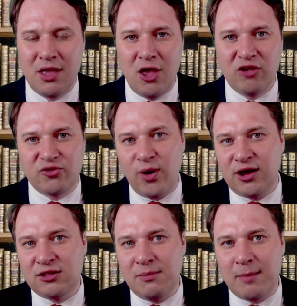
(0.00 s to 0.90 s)
So what
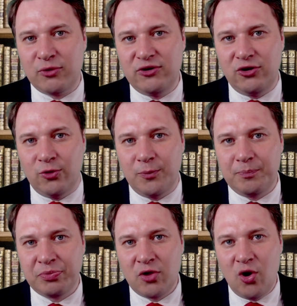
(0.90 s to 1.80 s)
could the member do?
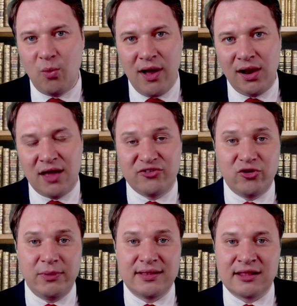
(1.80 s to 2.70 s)
Well,
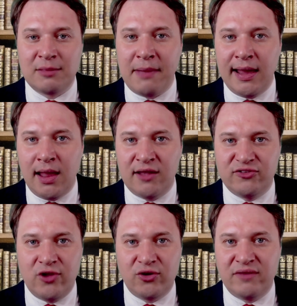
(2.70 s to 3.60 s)
assuming that the bylaws
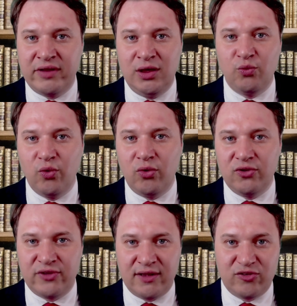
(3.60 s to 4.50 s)
don't have any
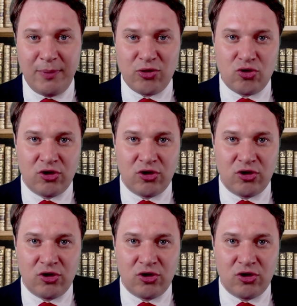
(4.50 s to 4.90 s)
rules on special